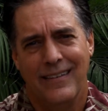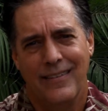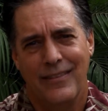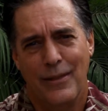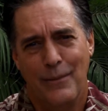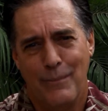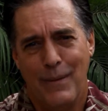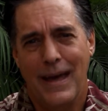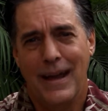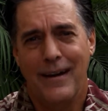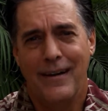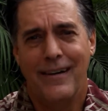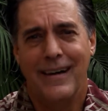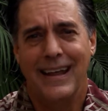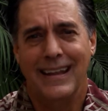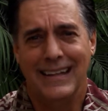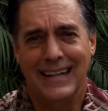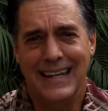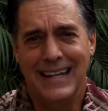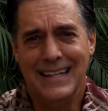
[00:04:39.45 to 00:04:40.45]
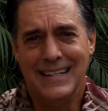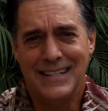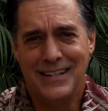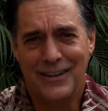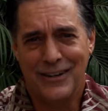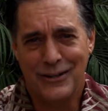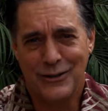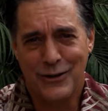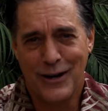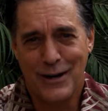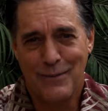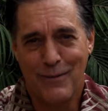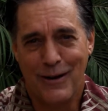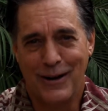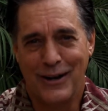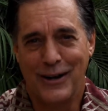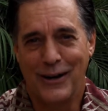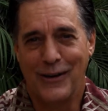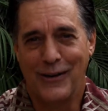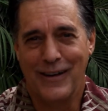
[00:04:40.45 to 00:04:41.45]
the better and the easier a
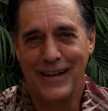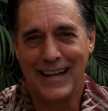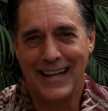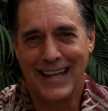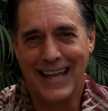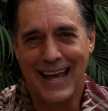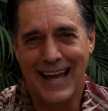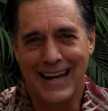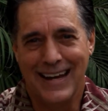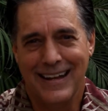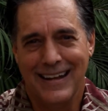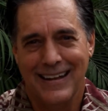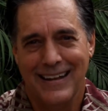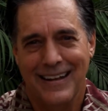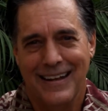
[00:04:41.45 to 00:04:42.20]
trademark you're going to get.